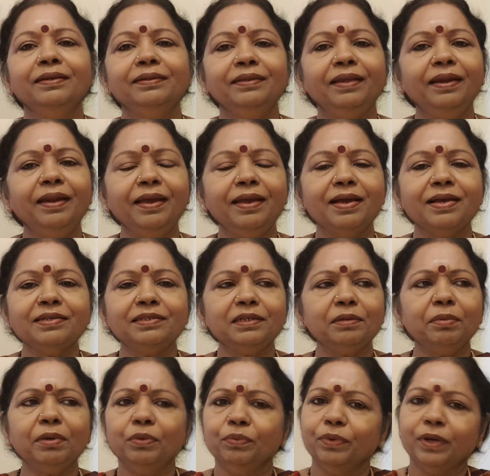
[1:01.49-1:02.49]
Then I asked her,
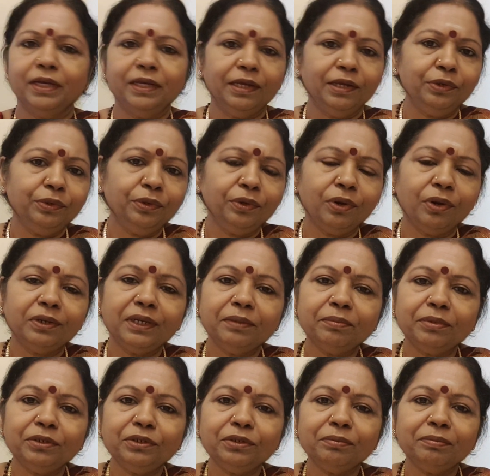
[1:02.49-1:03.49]
but why are you not
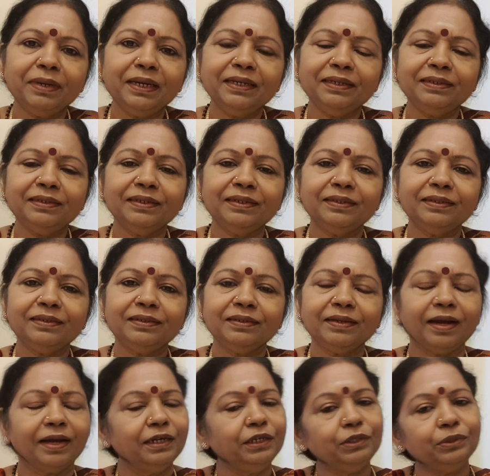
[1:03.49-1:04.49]
able to
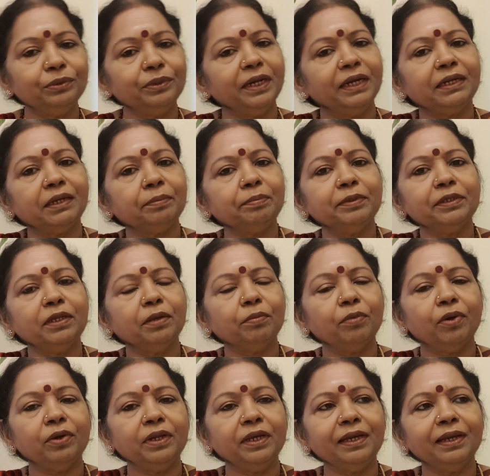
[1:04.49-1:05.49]
meditate? Can't you get up in the
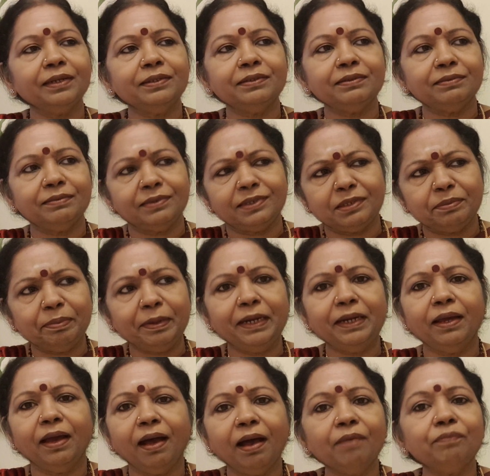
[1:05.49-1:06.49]
morning and
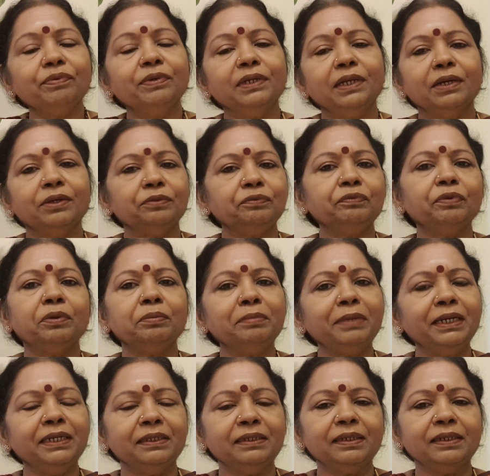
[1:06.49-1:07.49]
spend half an hour for
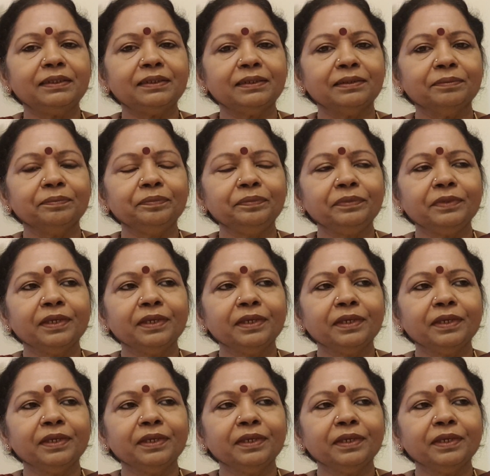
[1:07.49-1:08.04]
meditation?